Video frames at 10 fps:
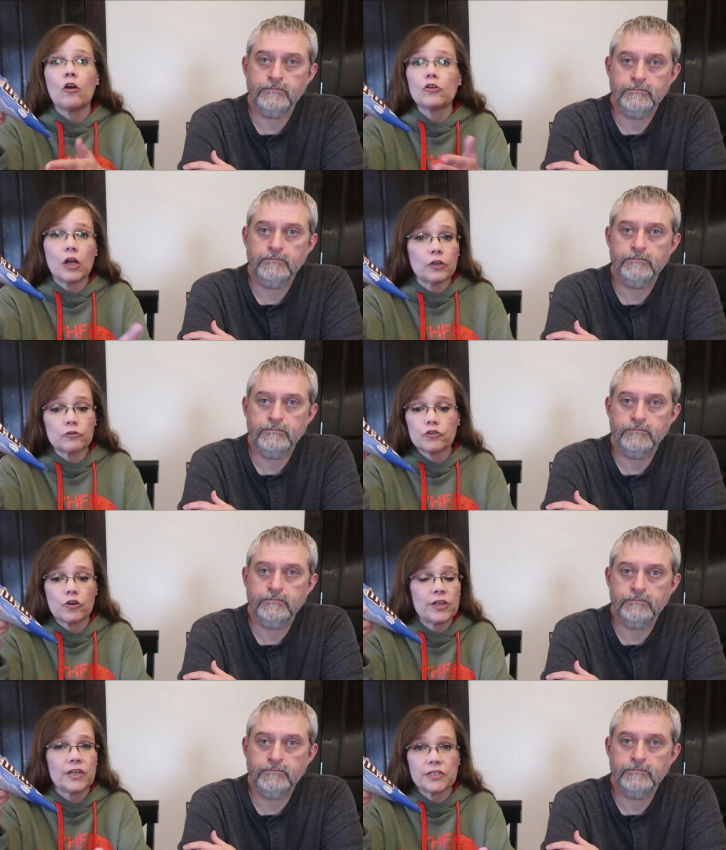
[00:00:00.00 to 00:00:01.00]
Speaker 1: or Dollar
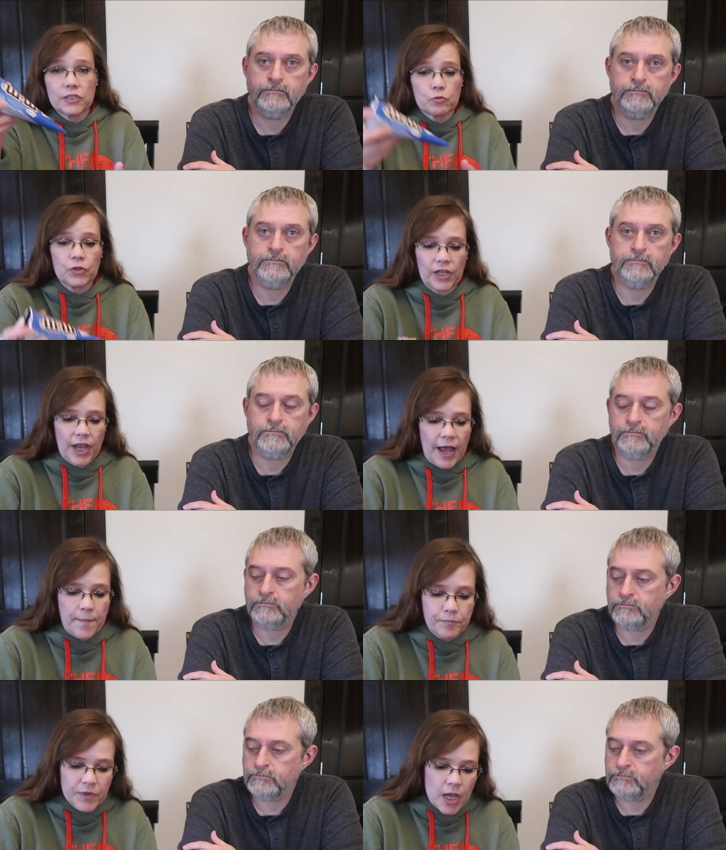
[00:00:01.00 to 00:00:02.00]
Tree. This is what they
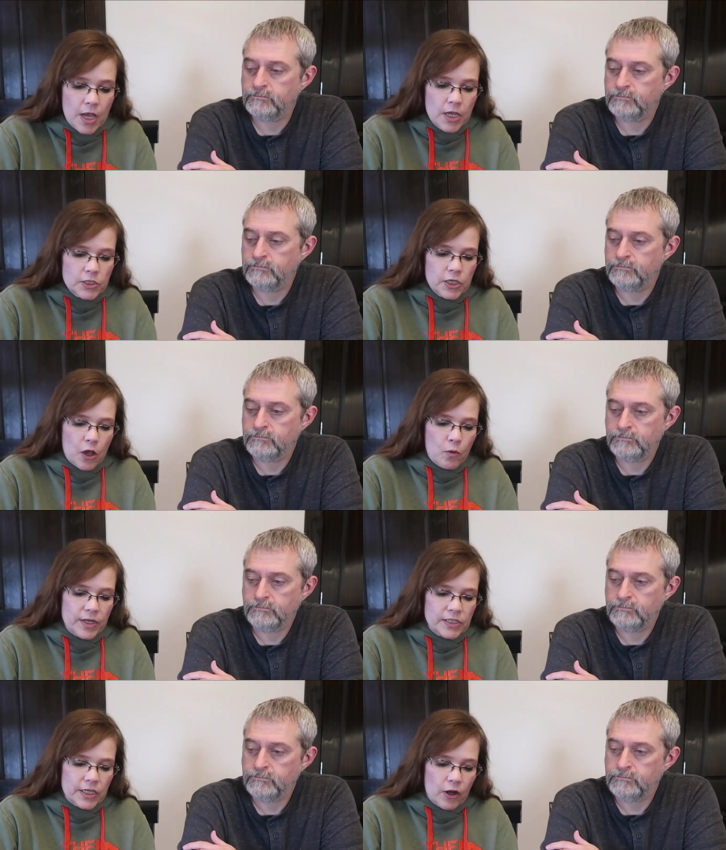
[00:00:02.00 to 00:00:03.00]
had. So
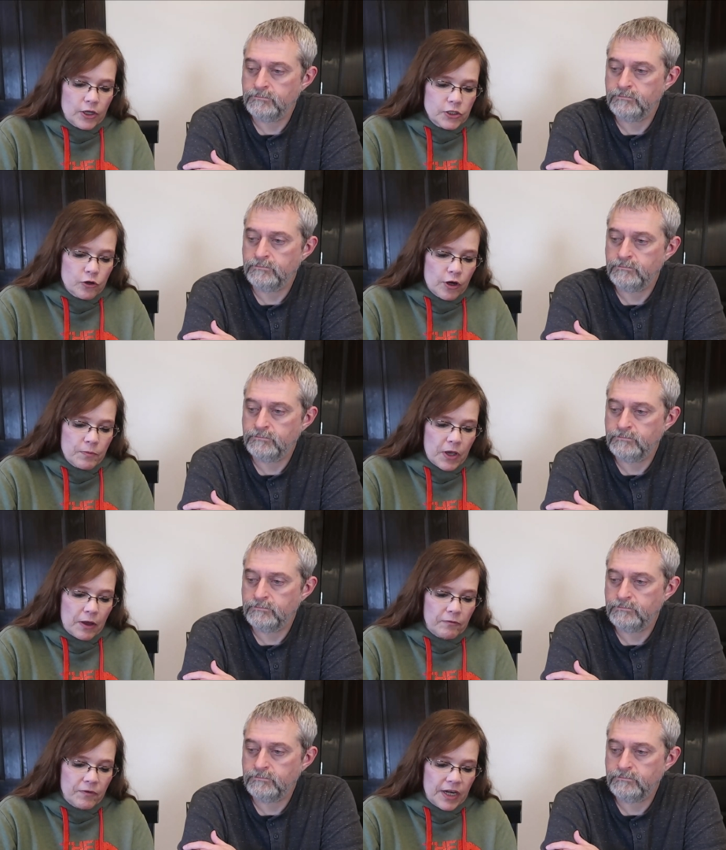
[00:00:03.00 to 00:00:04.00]
it's an ice cream
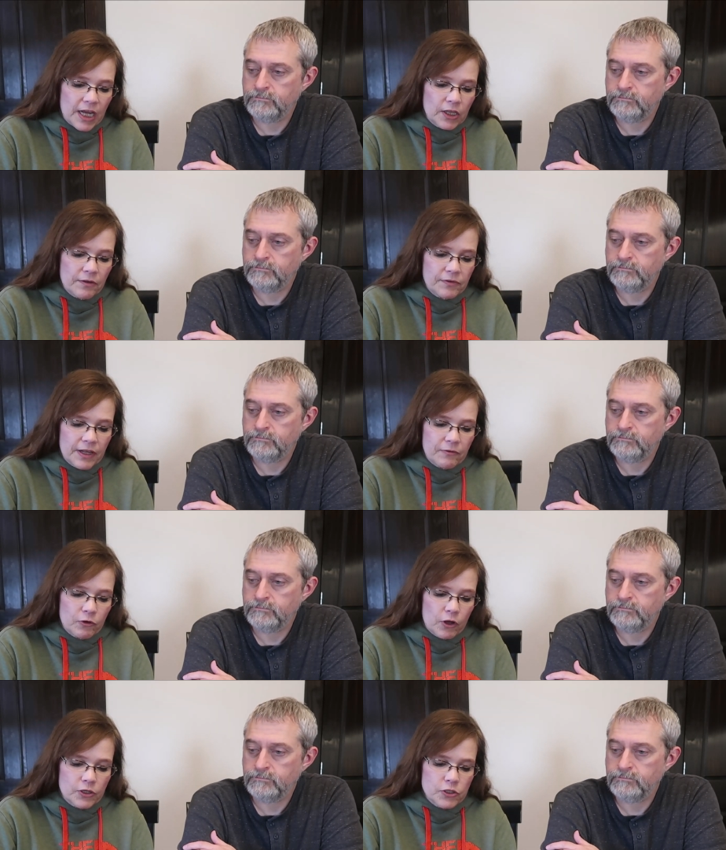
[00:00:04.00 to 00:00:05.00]
cone, vanilla
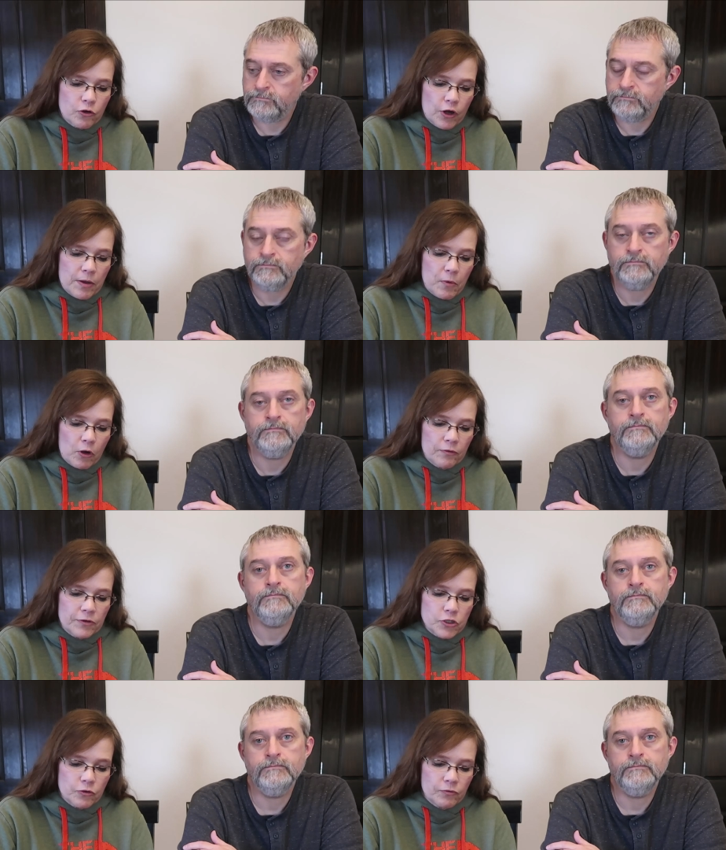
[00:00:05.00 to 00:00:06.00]
flavored ice cream,
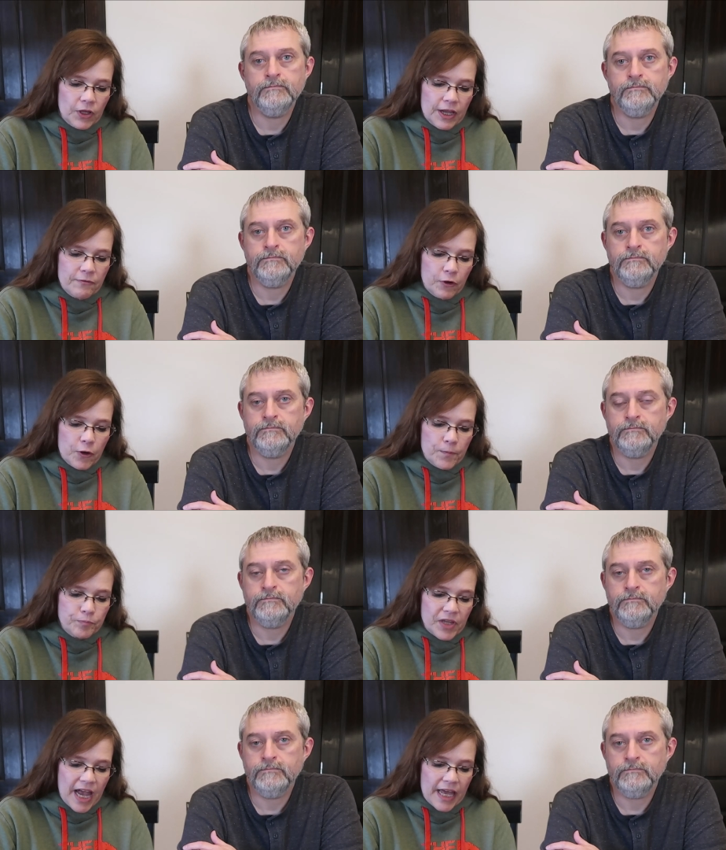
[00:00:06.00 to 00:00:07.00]
artificial
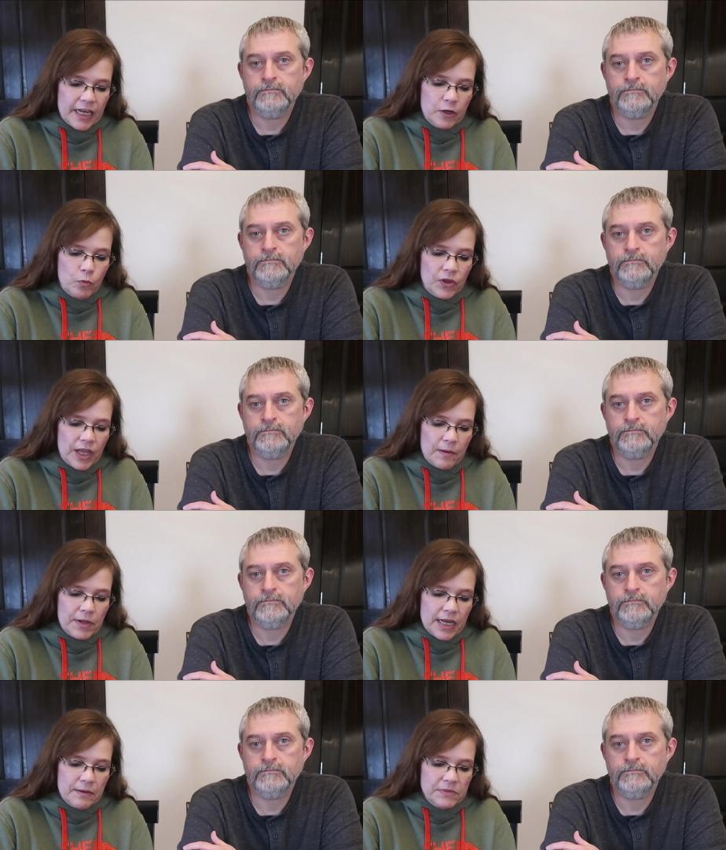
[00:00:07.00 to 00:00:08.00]
flavor added with
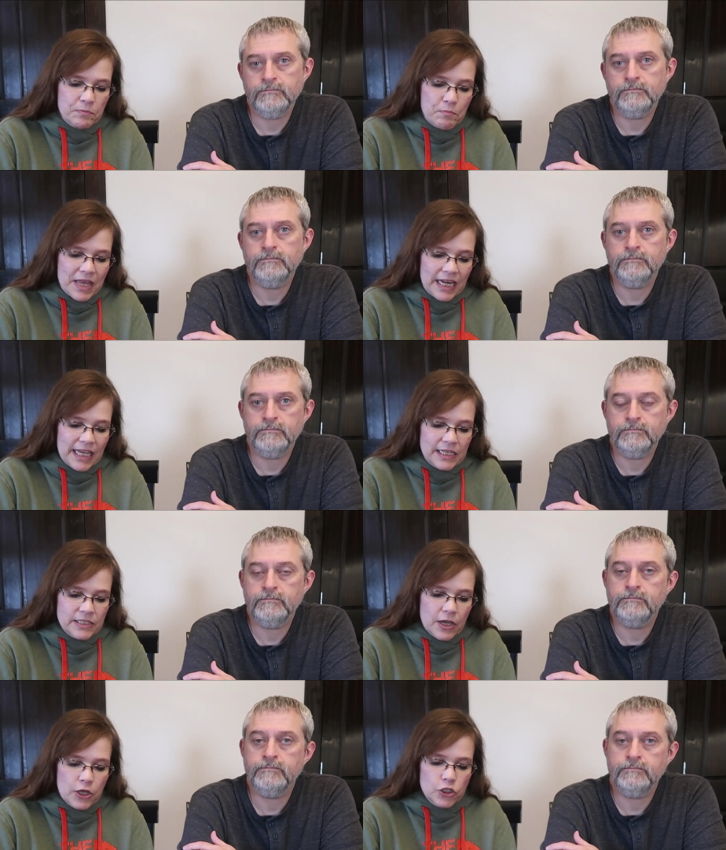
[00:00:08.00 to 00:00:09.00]
M&M's
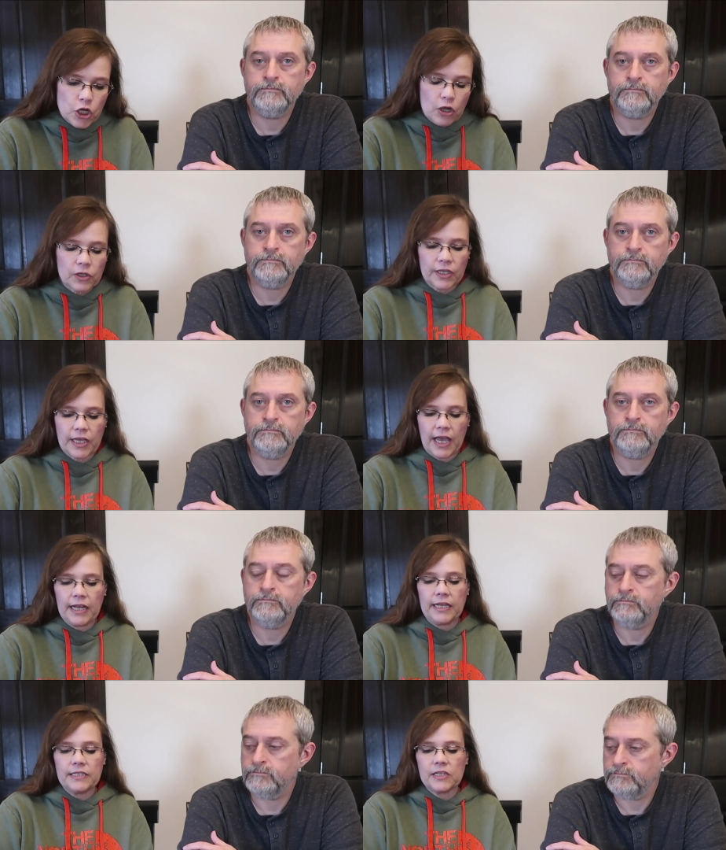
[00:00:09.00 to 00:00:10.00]
minis chocolate
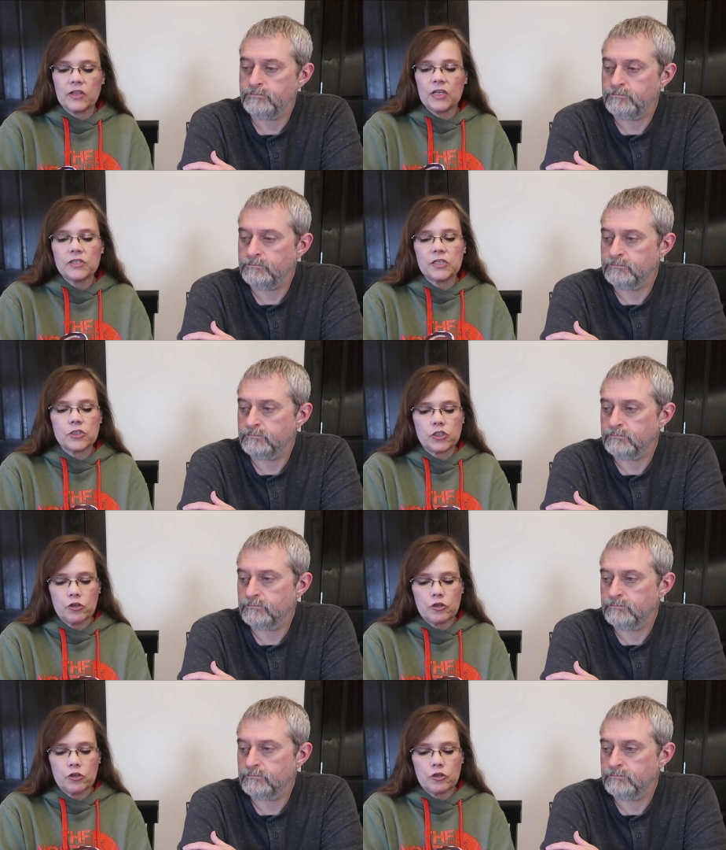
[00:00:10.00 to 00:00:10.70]
candy. So this is